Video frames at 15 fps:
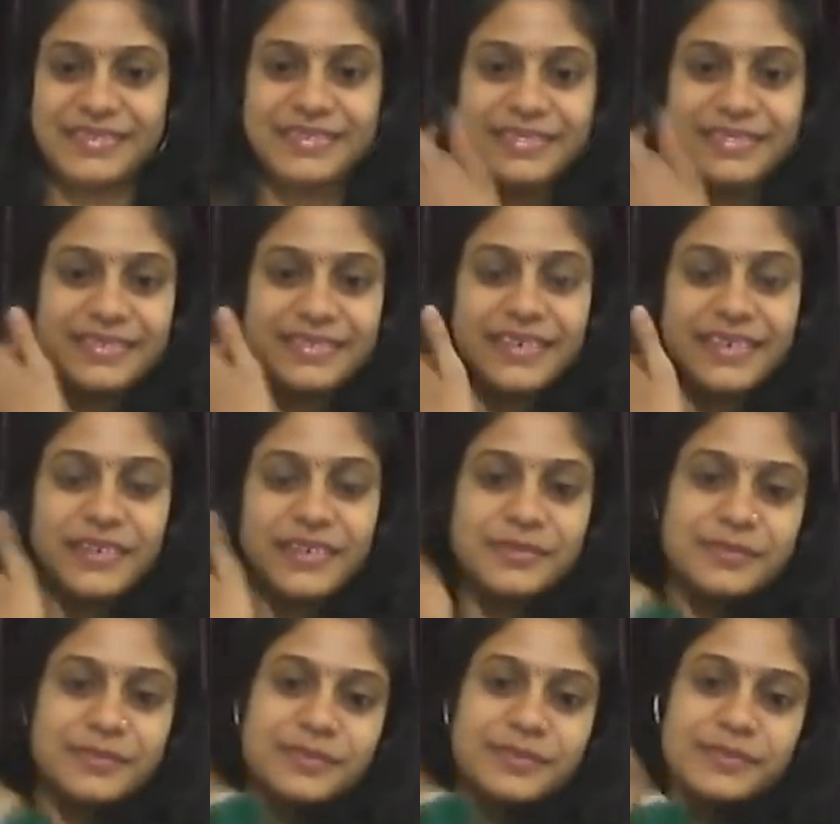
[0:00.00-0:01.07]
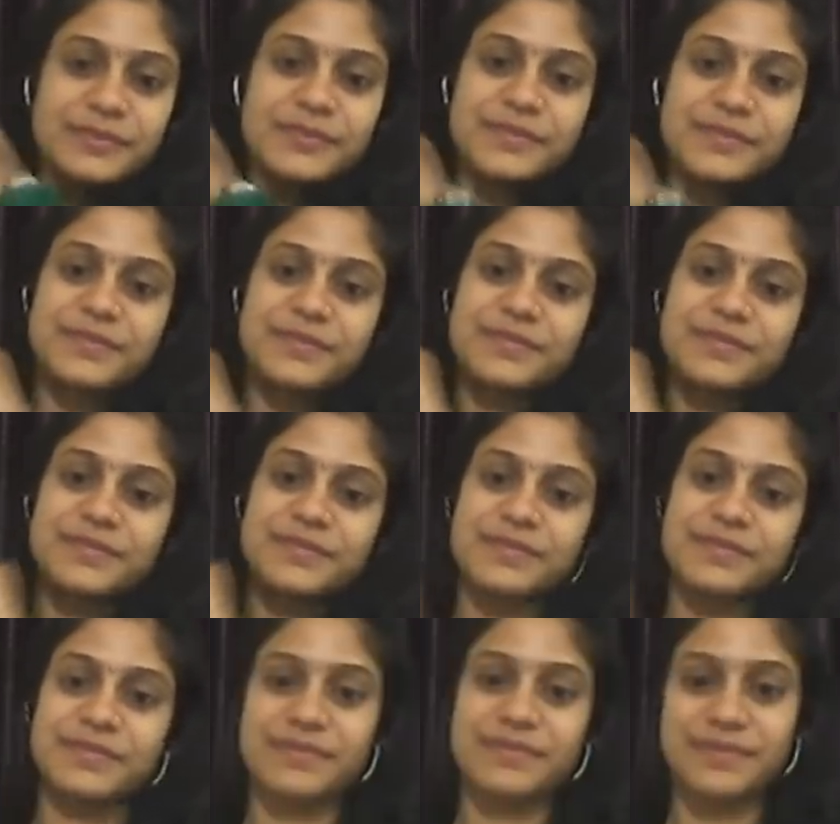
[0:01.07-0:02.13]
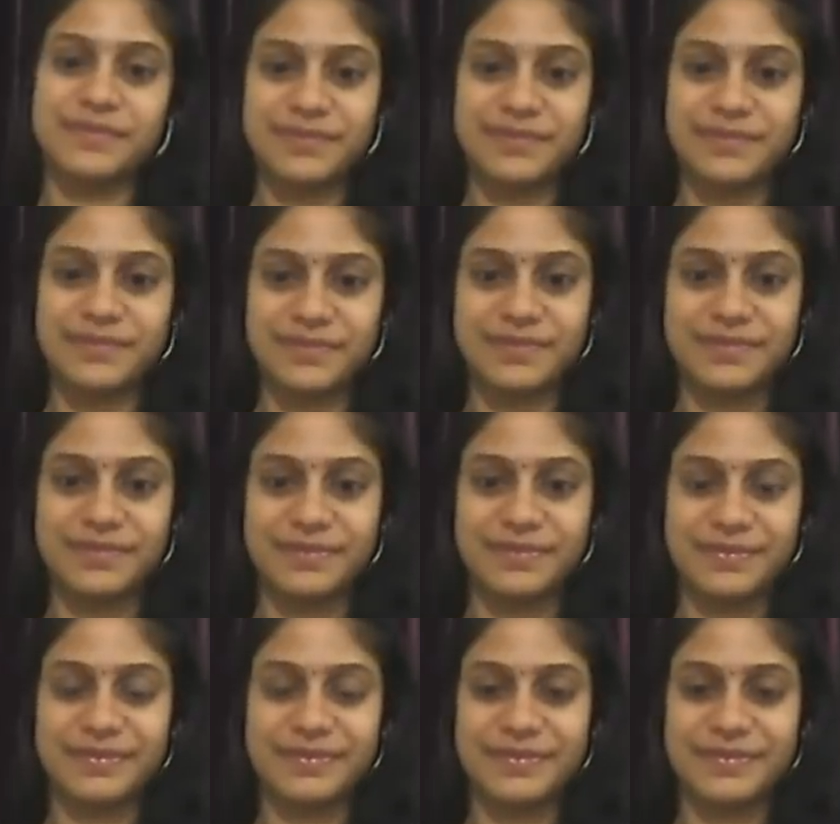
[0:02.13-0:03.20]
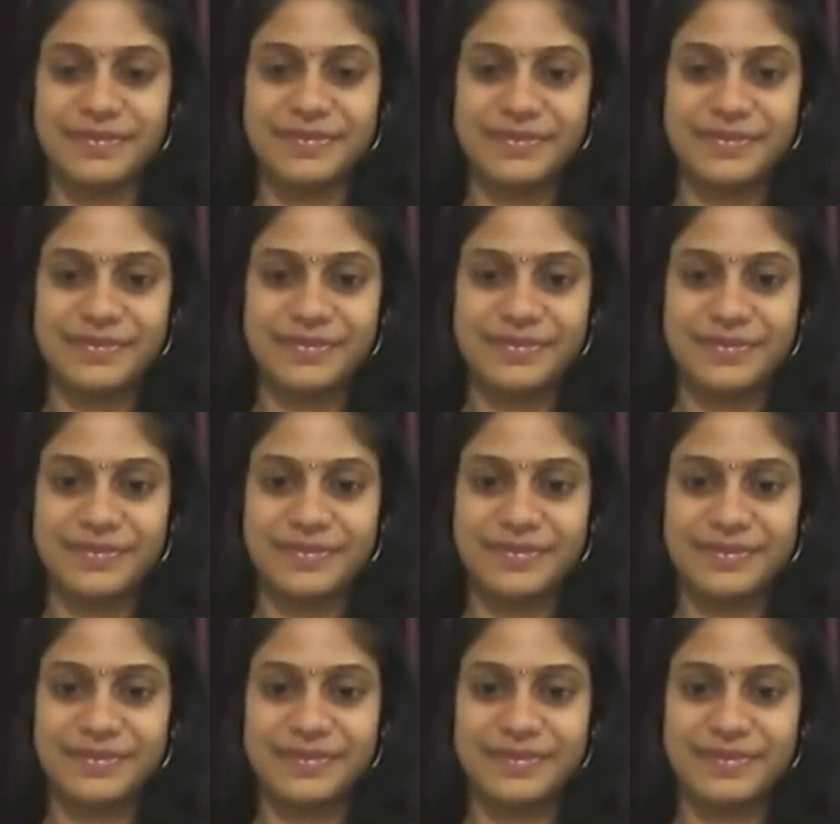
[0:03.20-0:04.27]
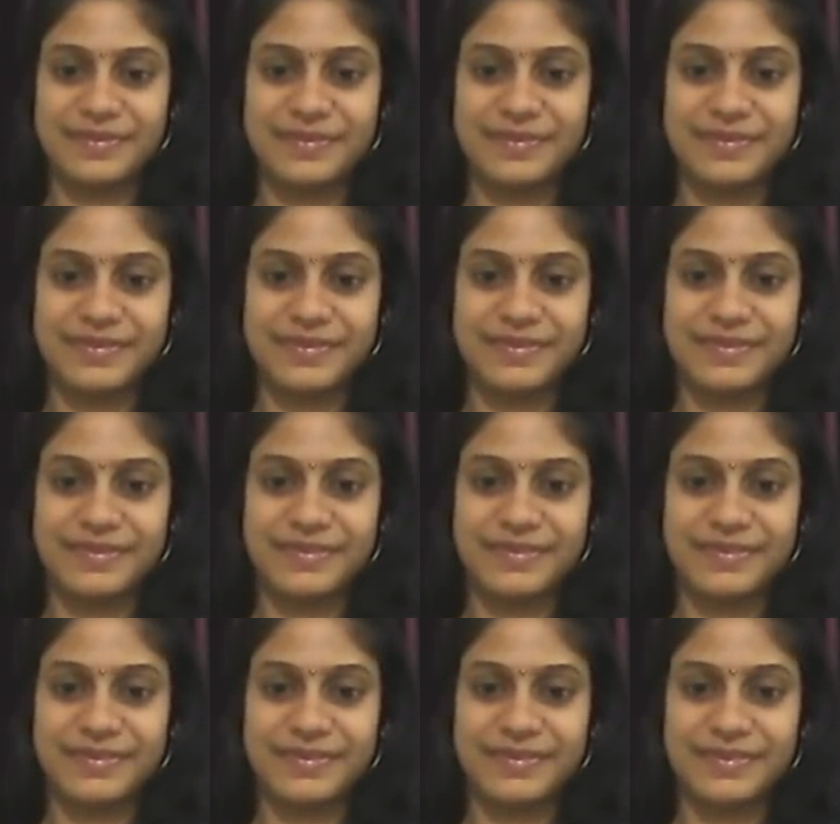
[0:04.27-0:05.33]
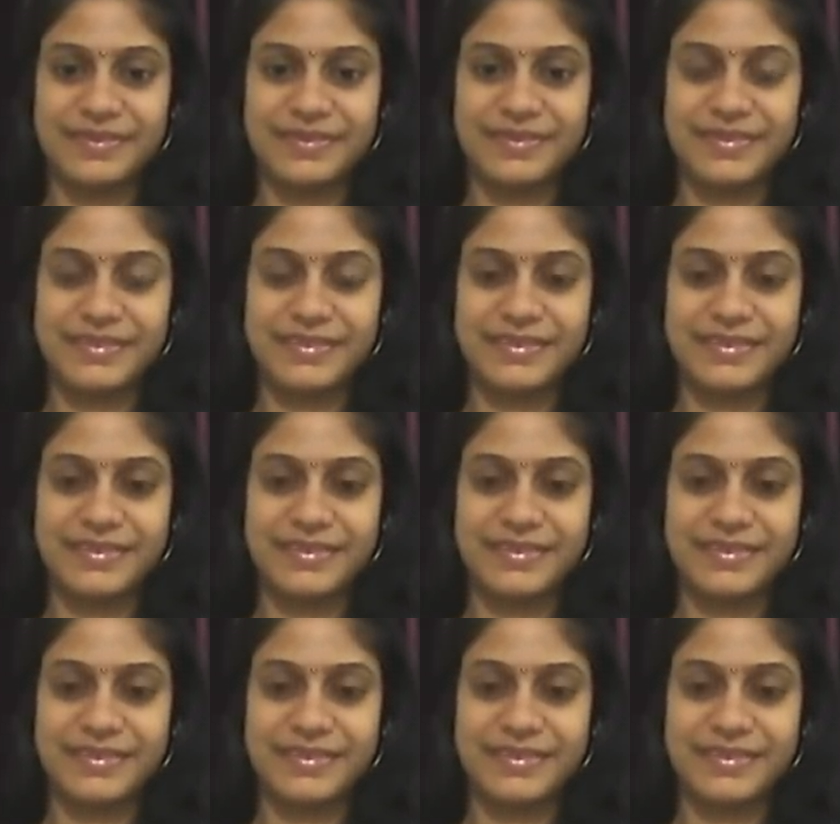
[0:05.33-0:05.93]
(silent)